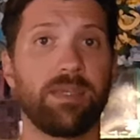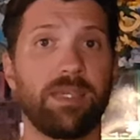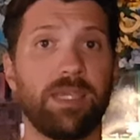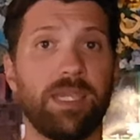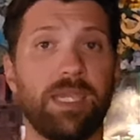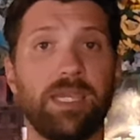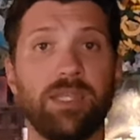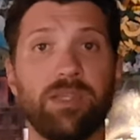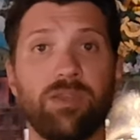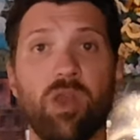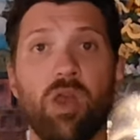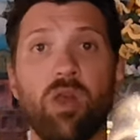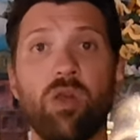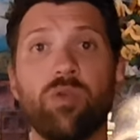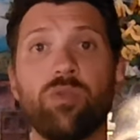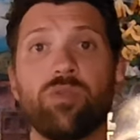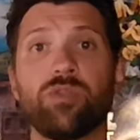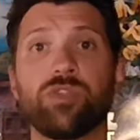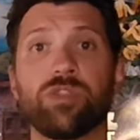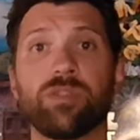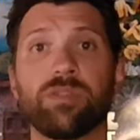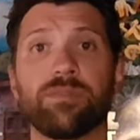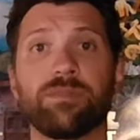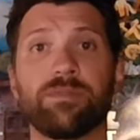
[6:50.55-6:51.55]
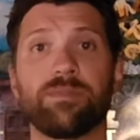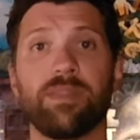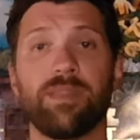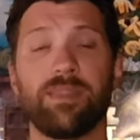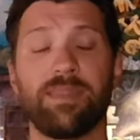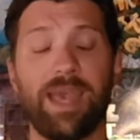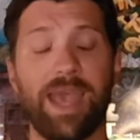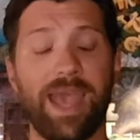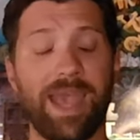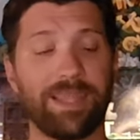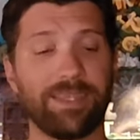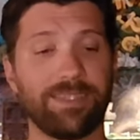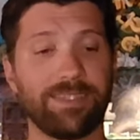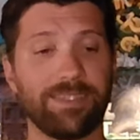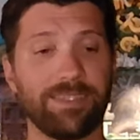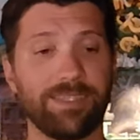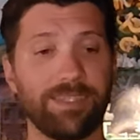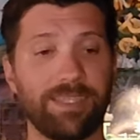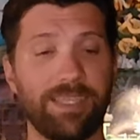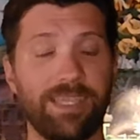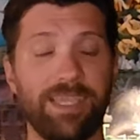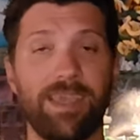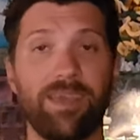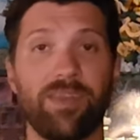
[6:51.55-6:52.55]
He knows that
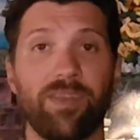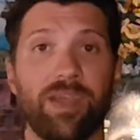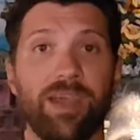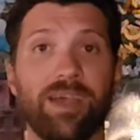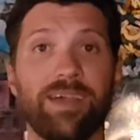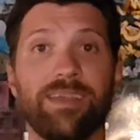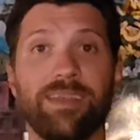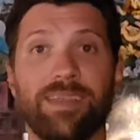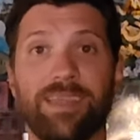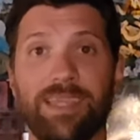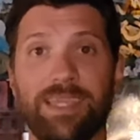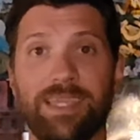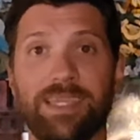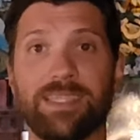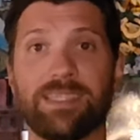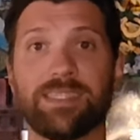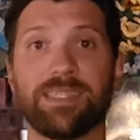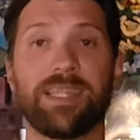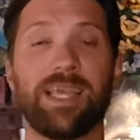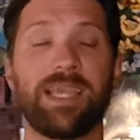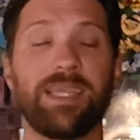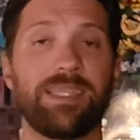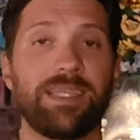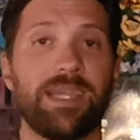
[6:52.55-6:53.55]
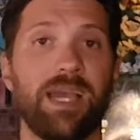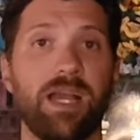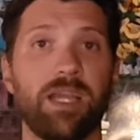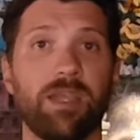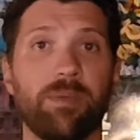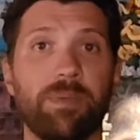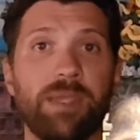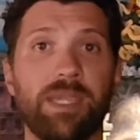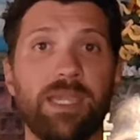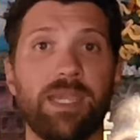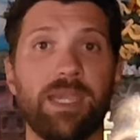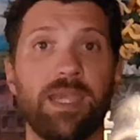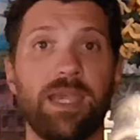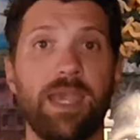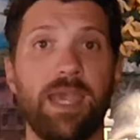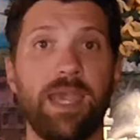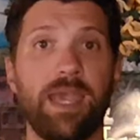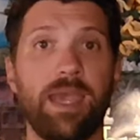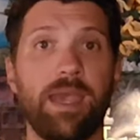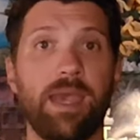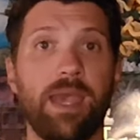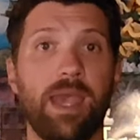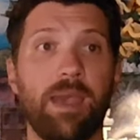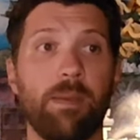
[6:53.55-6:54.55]
Kira is Light Yagami,
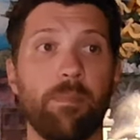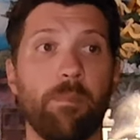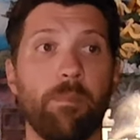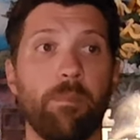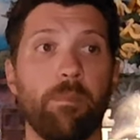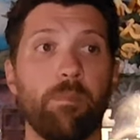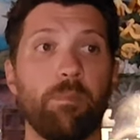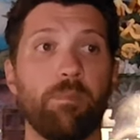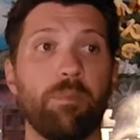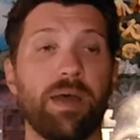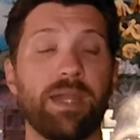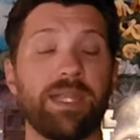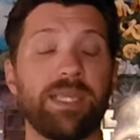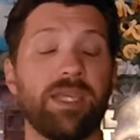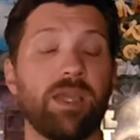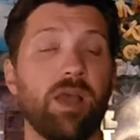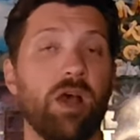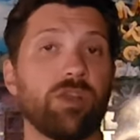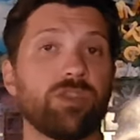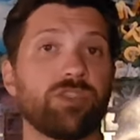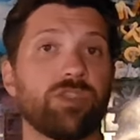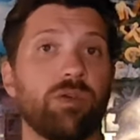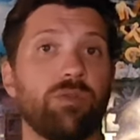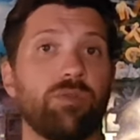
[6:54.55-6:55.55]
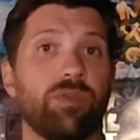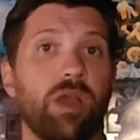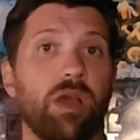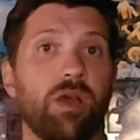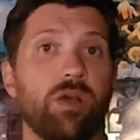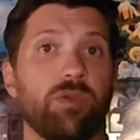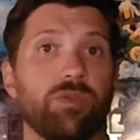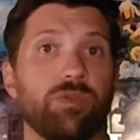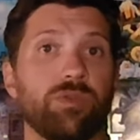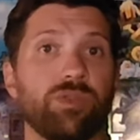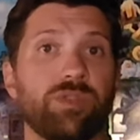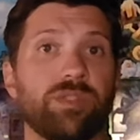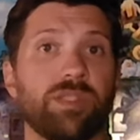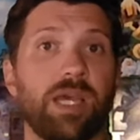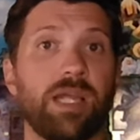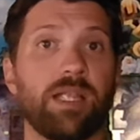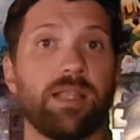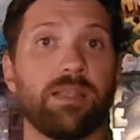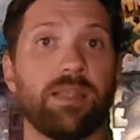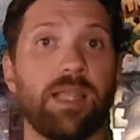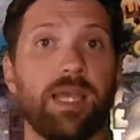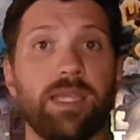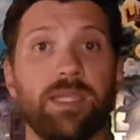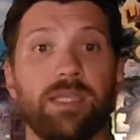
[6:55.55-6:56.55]
but he also knows
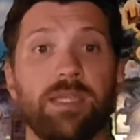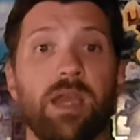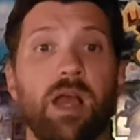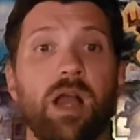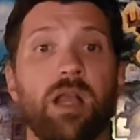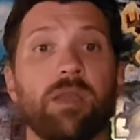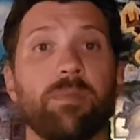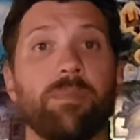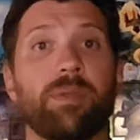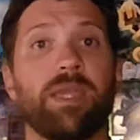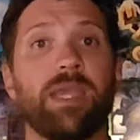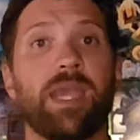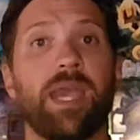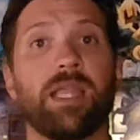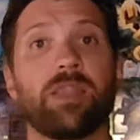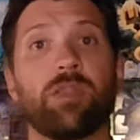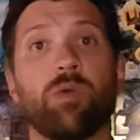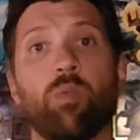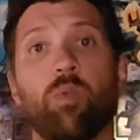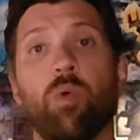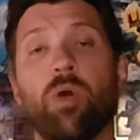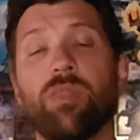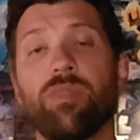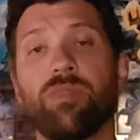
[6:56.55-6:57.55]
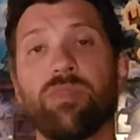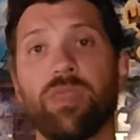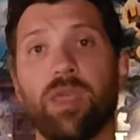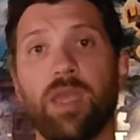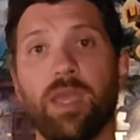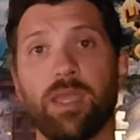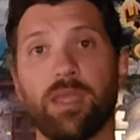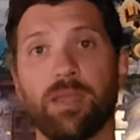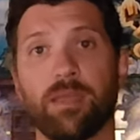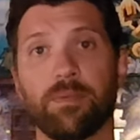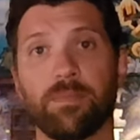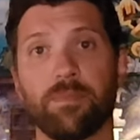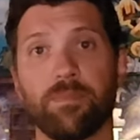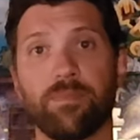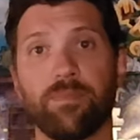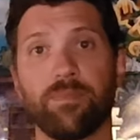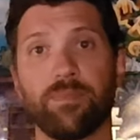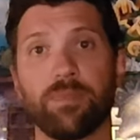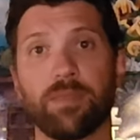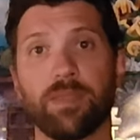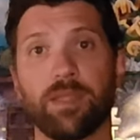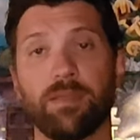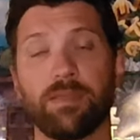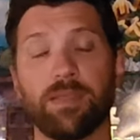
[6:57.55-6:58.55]
that Light Yagami had the one thing
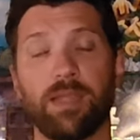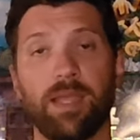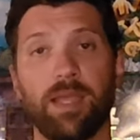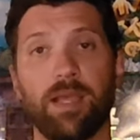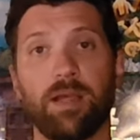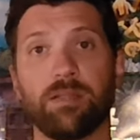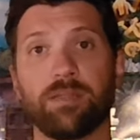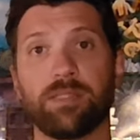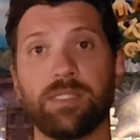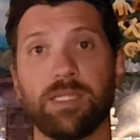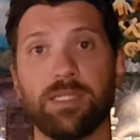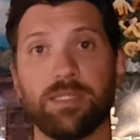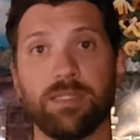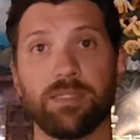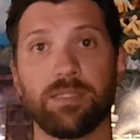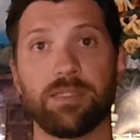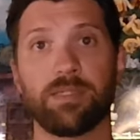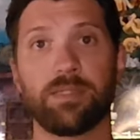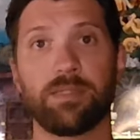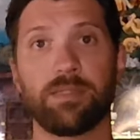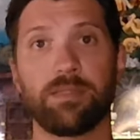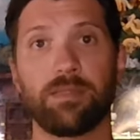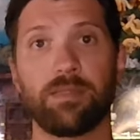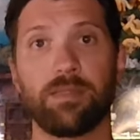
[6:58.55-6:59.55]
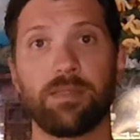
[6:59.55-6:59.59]
that L didn't.